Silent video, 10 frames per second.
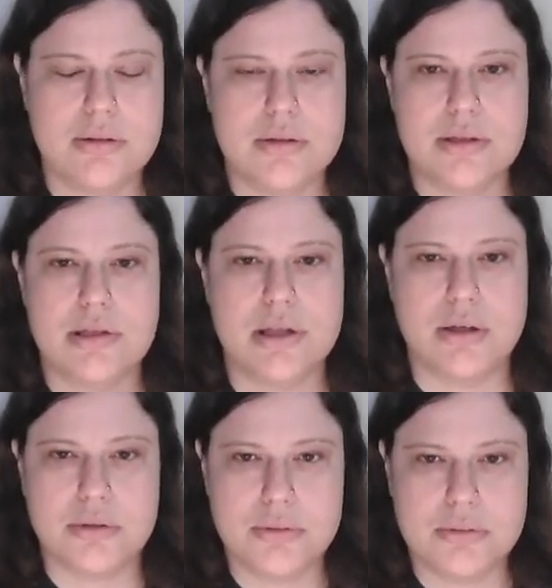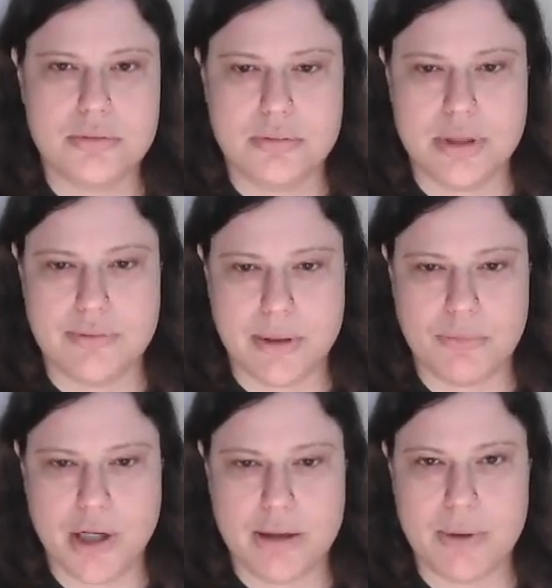So, if
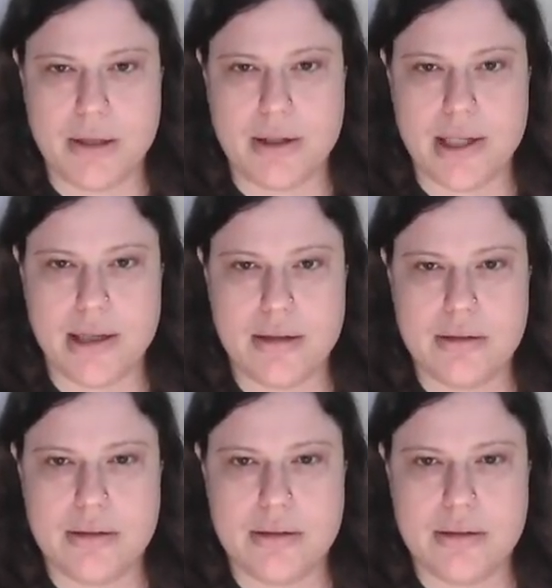I'm right about that,